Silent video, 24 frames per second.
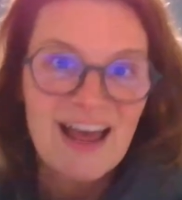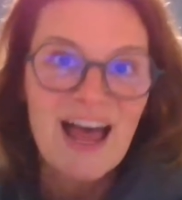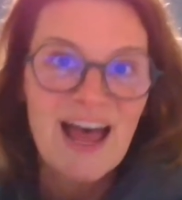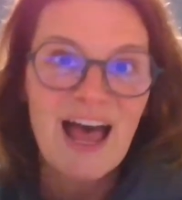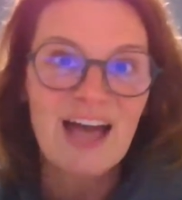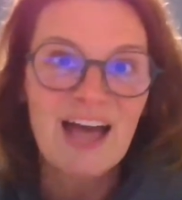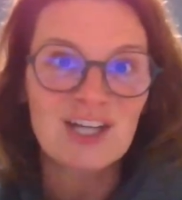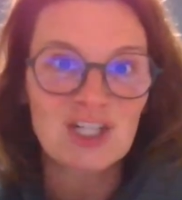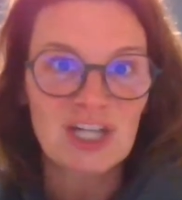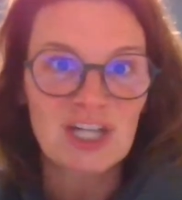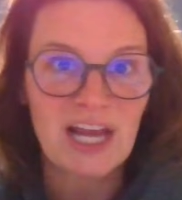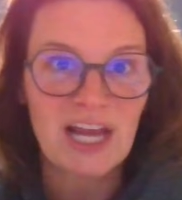
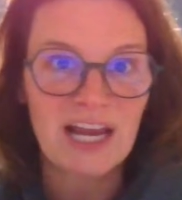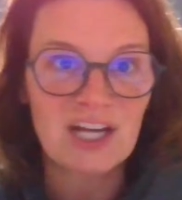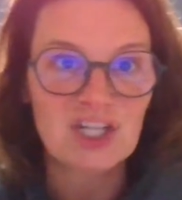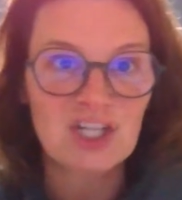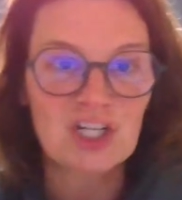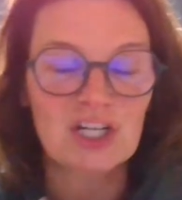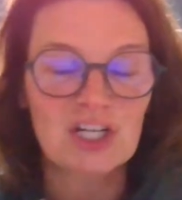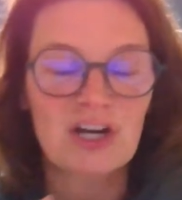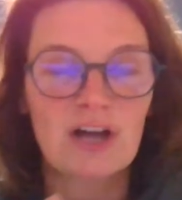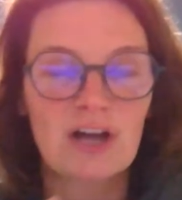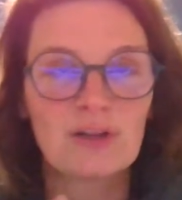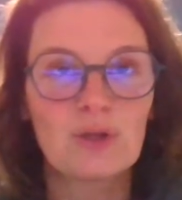
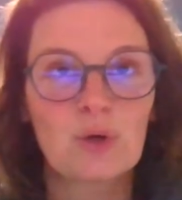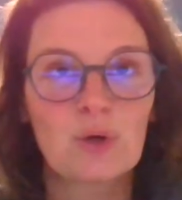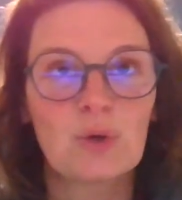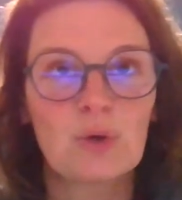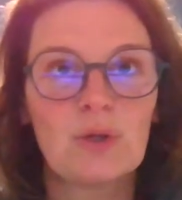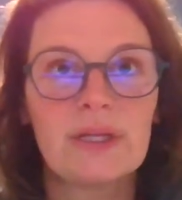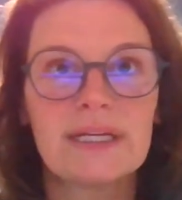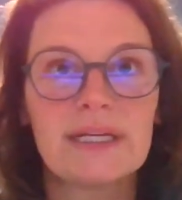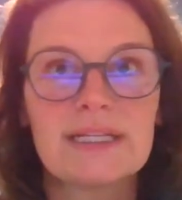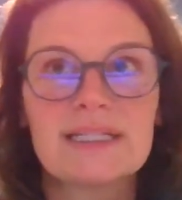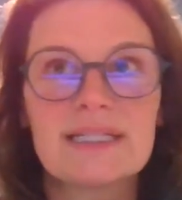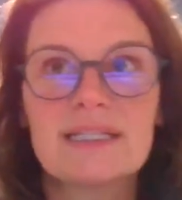education on local
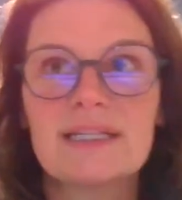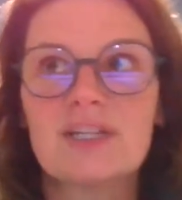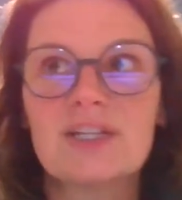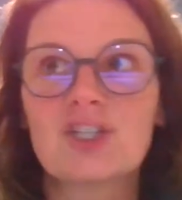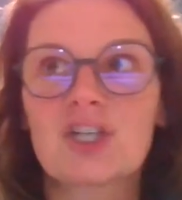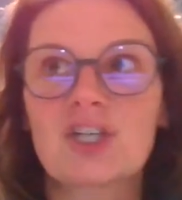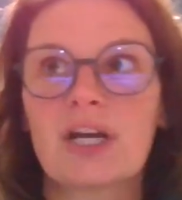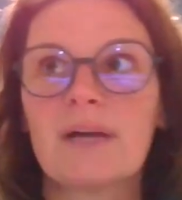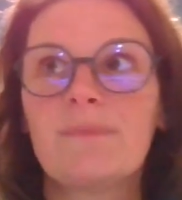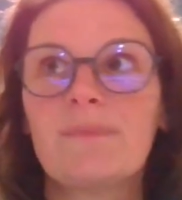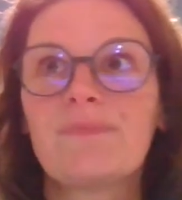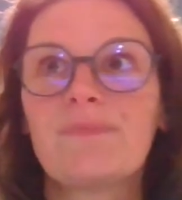
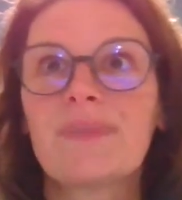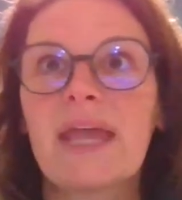anesthesia.